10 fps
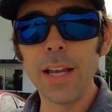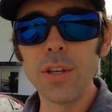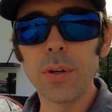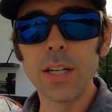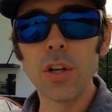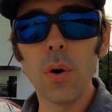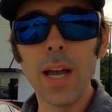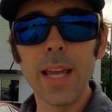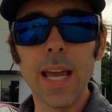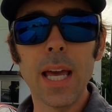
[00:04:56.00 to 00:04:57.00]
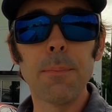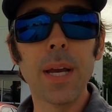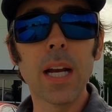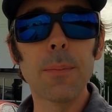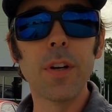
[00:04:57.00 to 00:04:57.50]
You can go ahead and
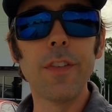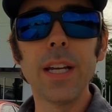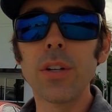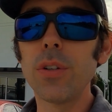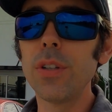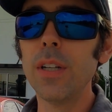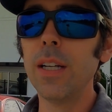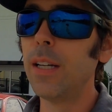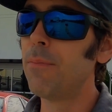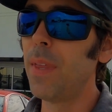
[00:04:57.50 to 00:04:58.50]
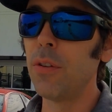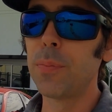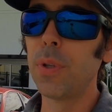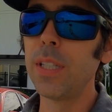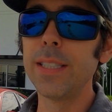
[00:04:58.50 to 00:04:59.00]
pick up your vehicle. that
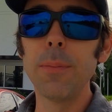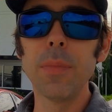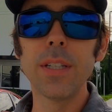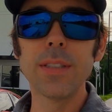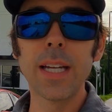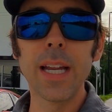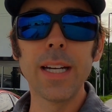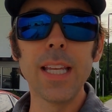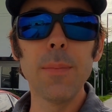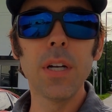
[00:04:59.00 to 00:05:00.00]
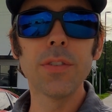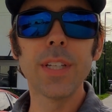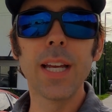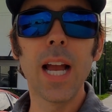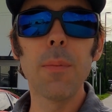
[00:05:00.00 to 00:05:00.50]
was pretty seamless. I got an email
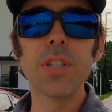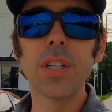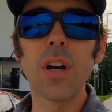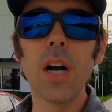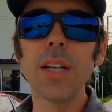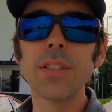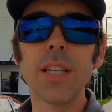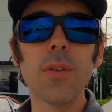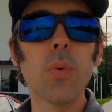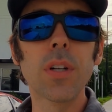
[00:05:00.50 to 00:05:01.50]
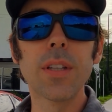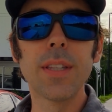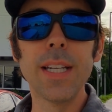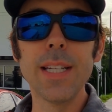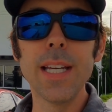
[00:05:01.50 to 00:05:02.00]
saying how much it cost and the work that
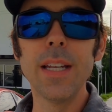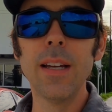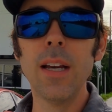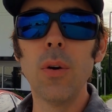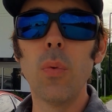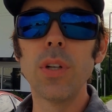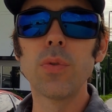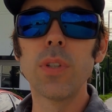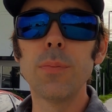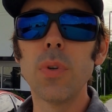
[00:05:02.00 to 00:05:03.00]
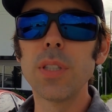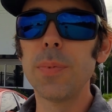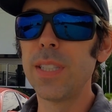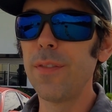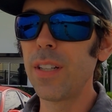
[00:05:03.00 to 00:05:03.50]
they did, which was more
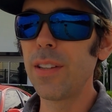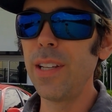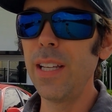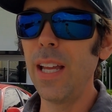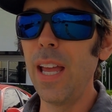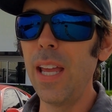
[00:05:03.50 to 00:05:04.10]
specifically,